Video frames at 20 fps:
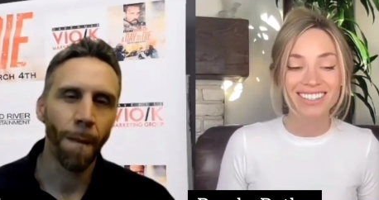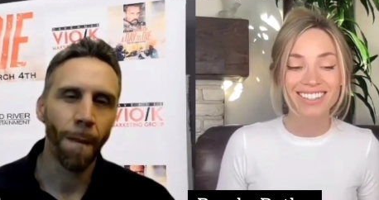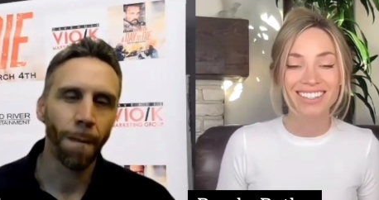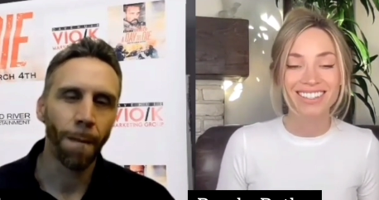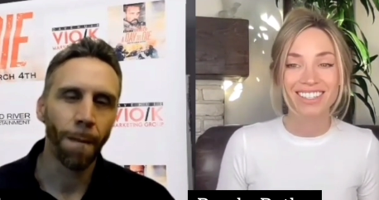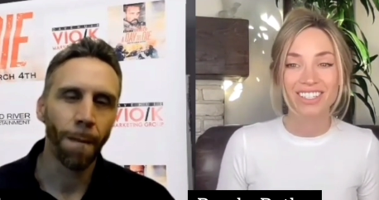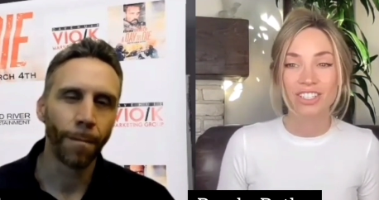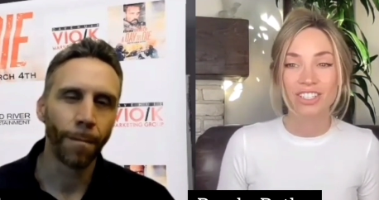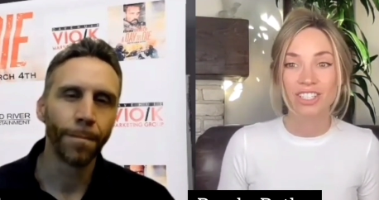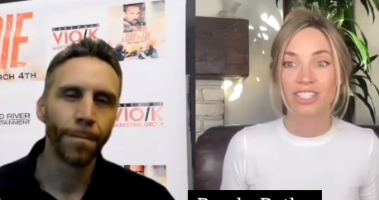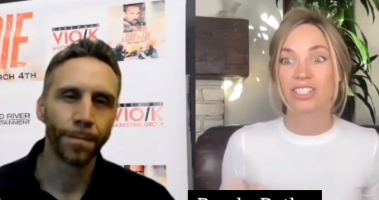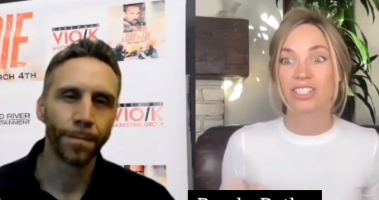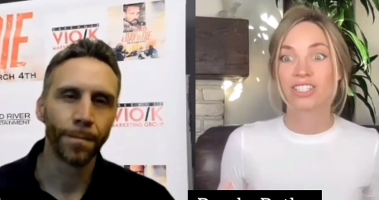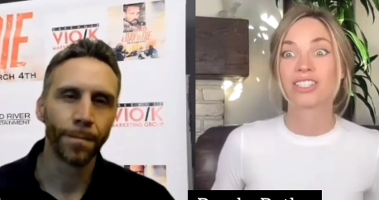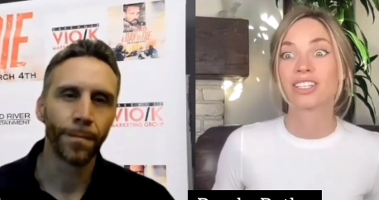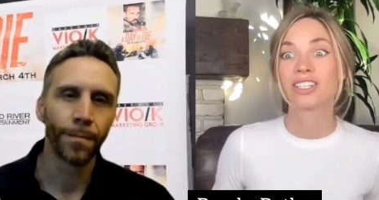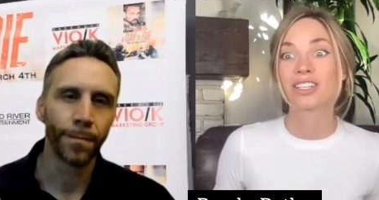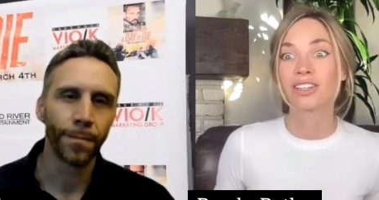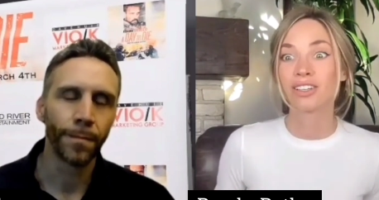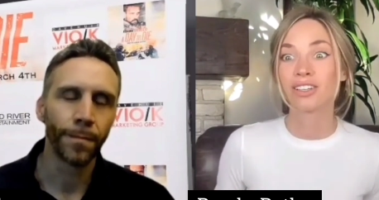Speaker 1: That she
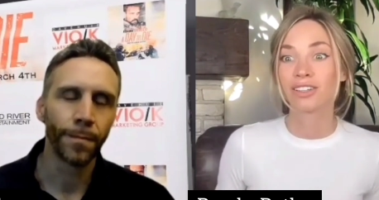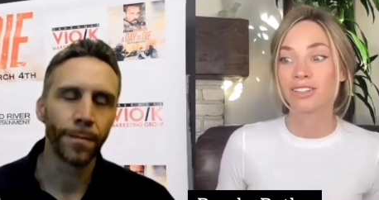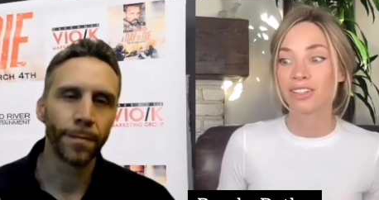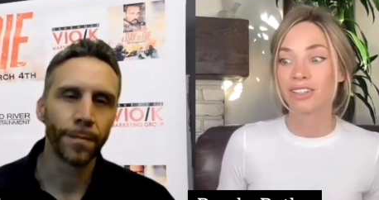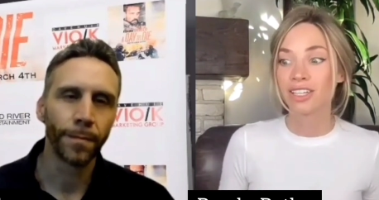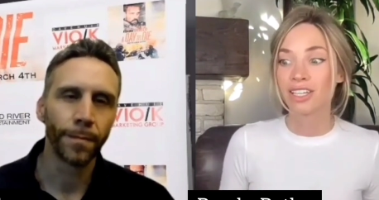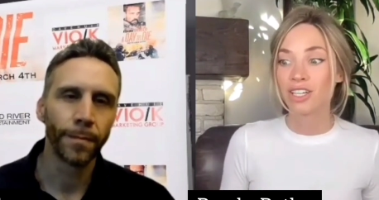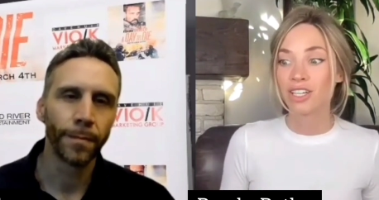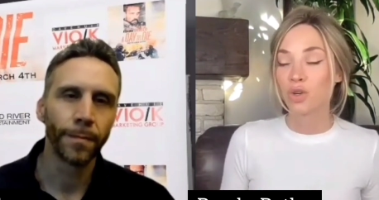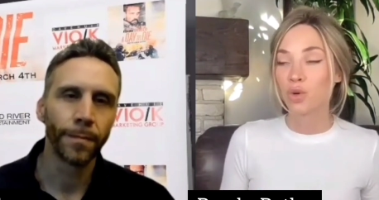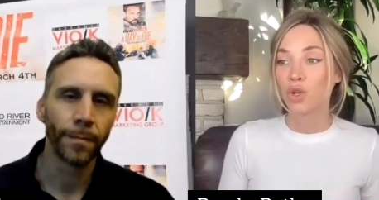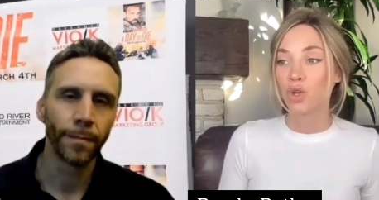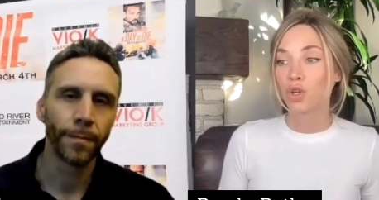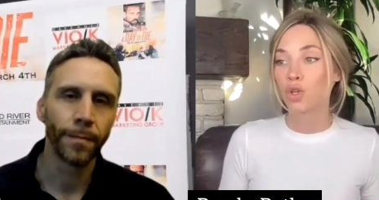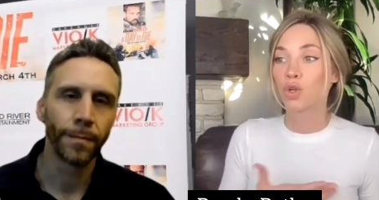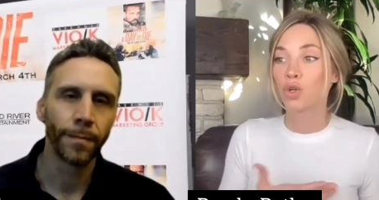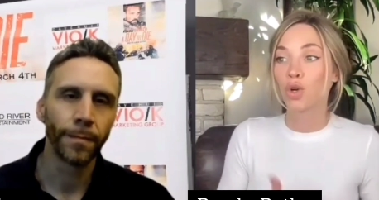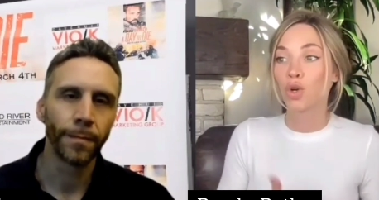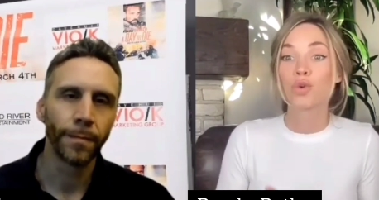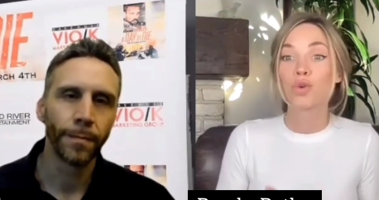still you
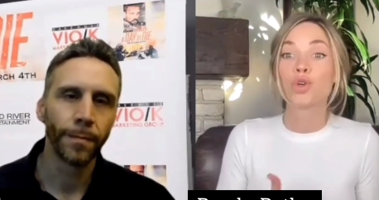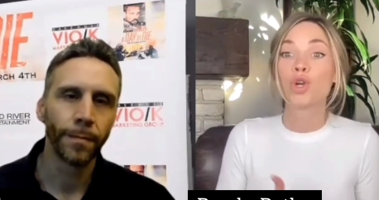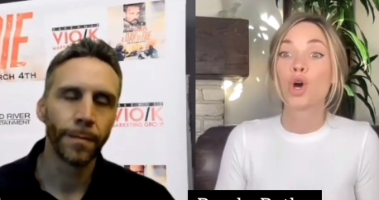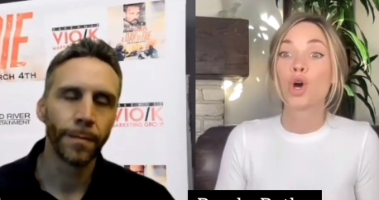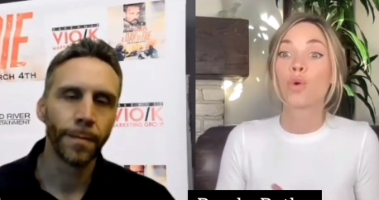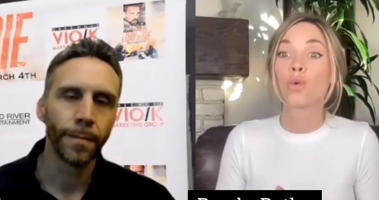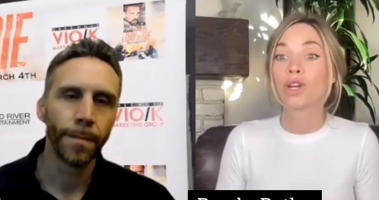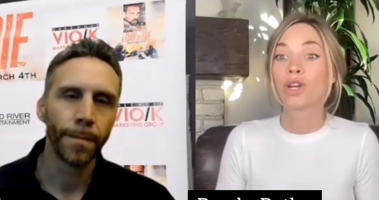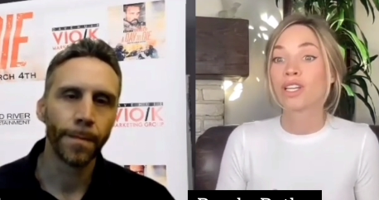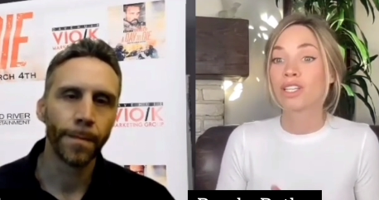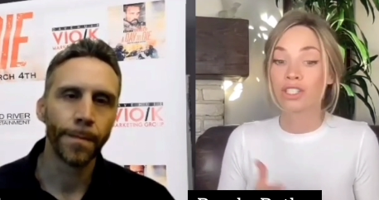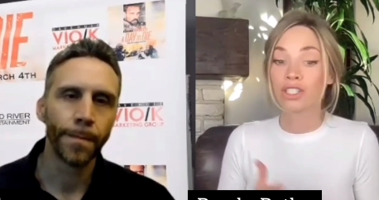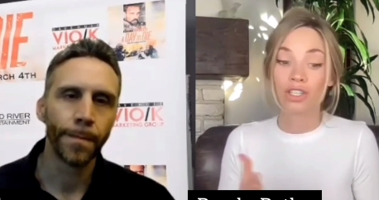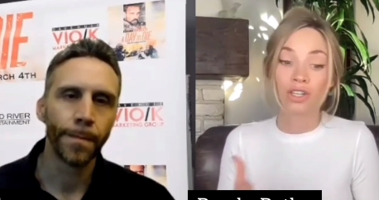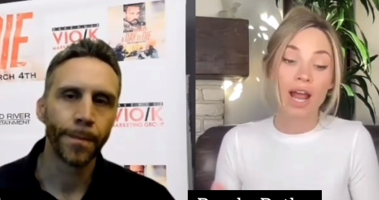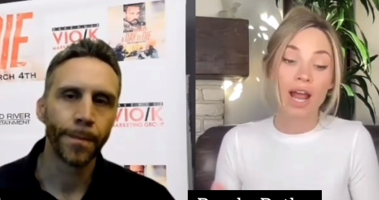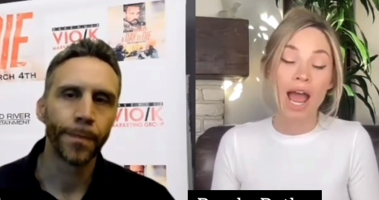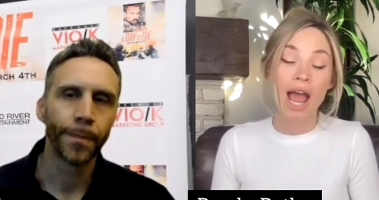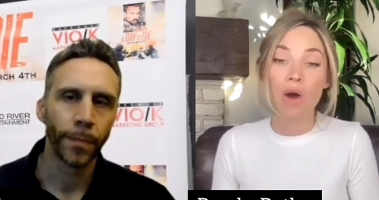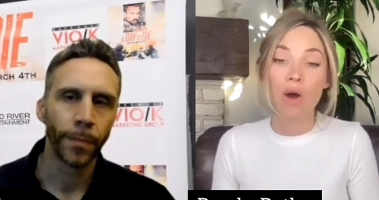don't know when it's your
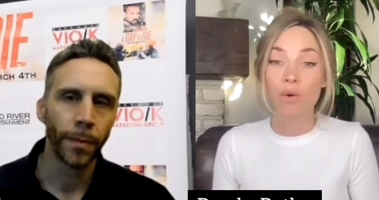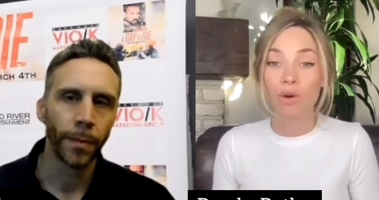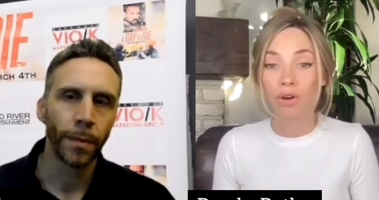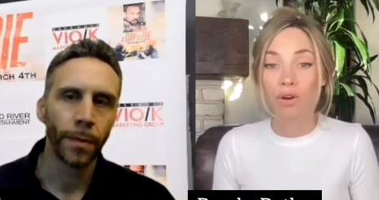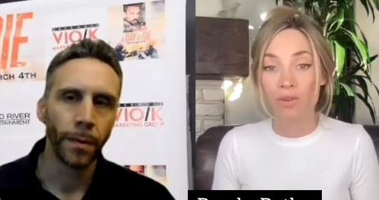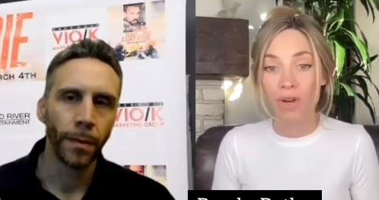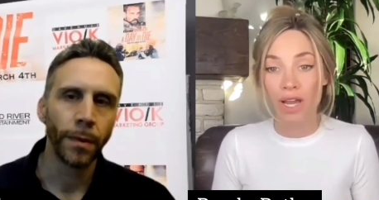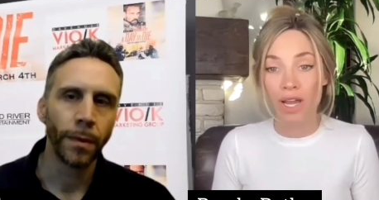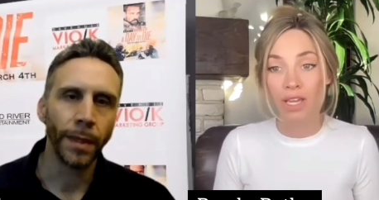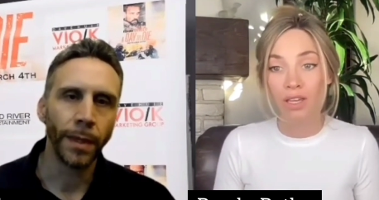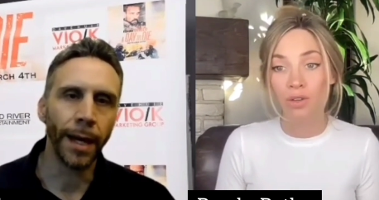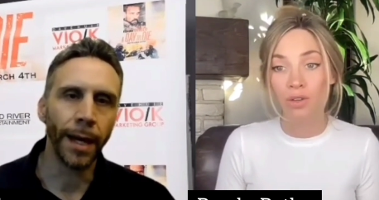hour, right? Yeah.